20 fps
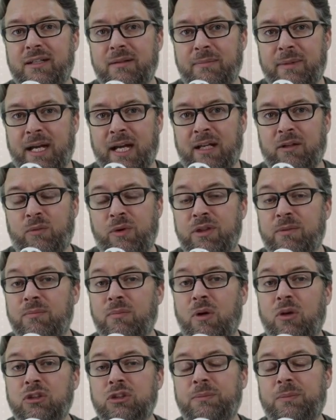command with
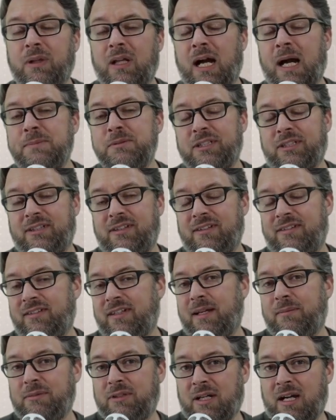multiple objects at the
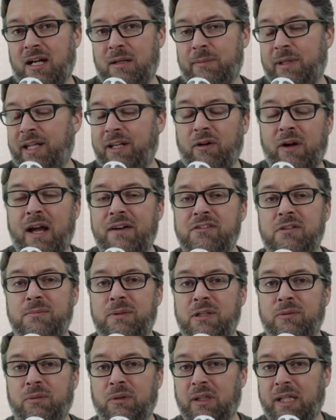same time. And they don't have to
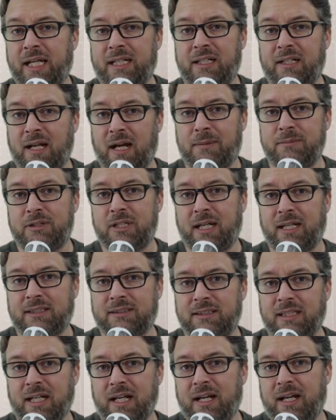be related
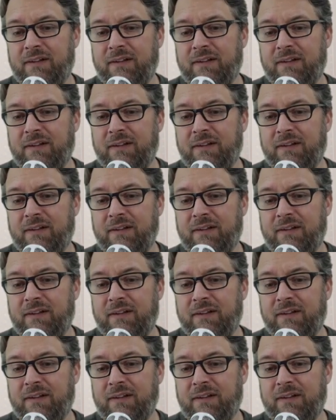objects.